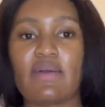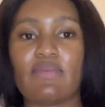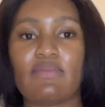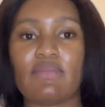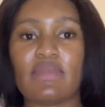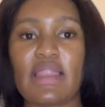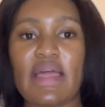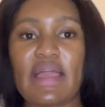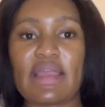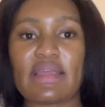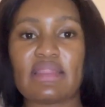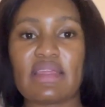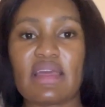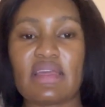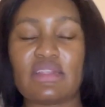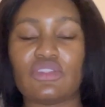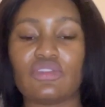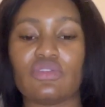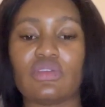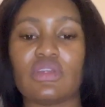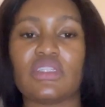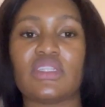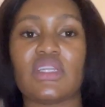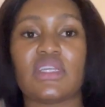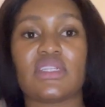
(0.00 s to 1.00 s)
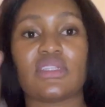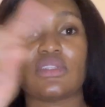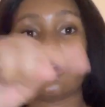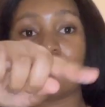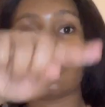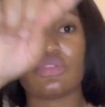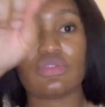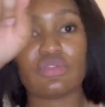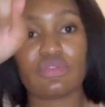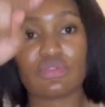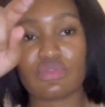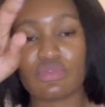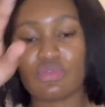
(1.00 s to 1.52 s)
like that, so it doesn't
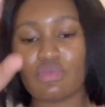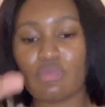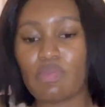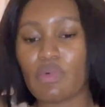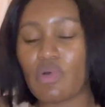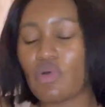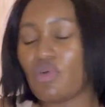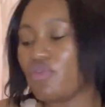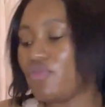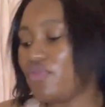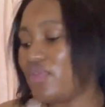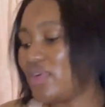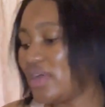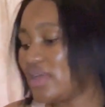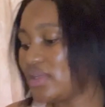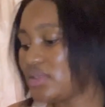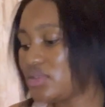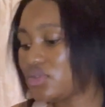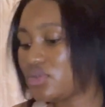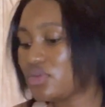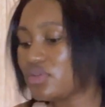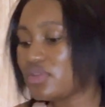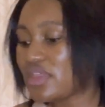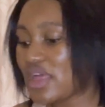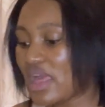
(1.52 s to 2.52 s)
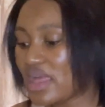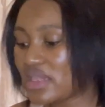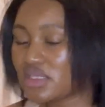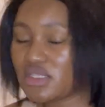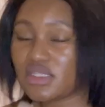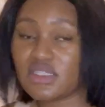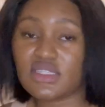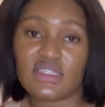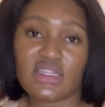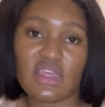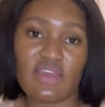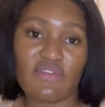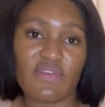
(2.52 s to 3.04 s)
scoop over. So that's
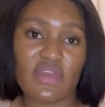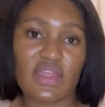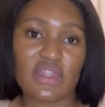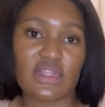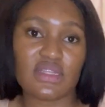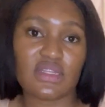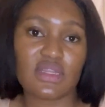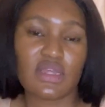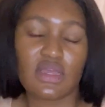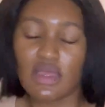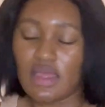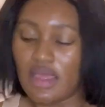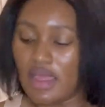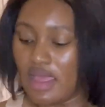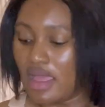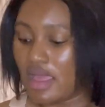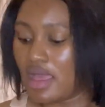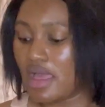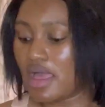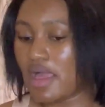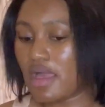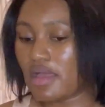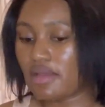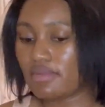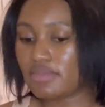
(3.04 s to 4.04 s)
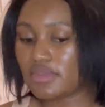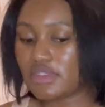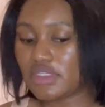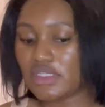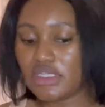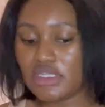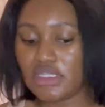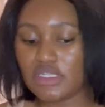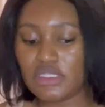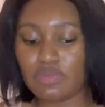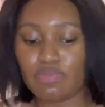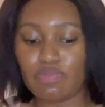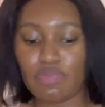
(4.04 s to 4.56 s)
7
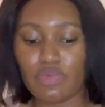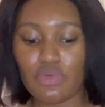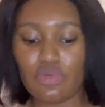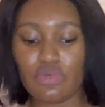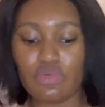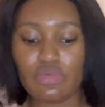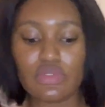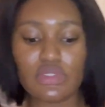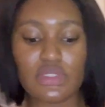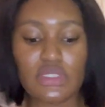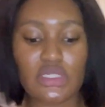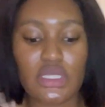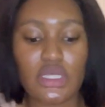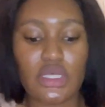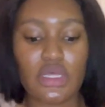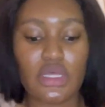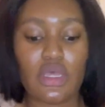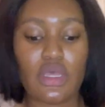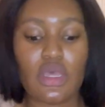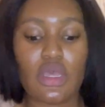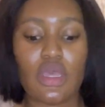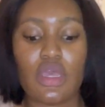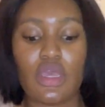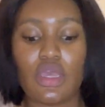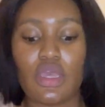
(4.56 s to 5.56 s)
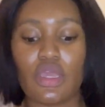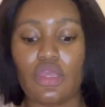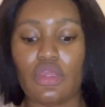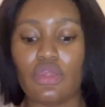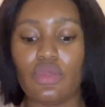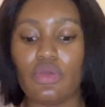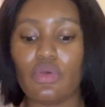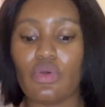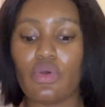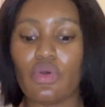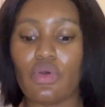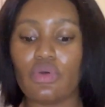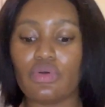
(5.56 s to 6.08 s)
teaspoons.
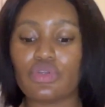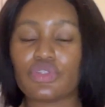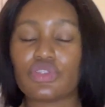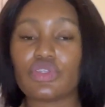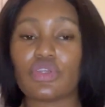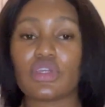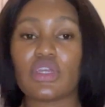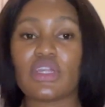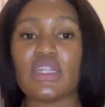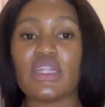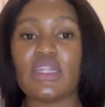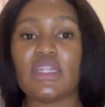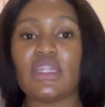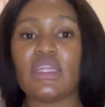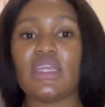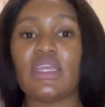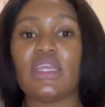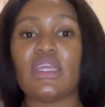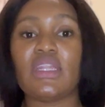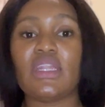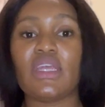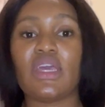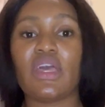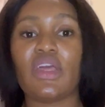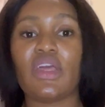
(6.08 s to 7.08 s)
You're also gonna need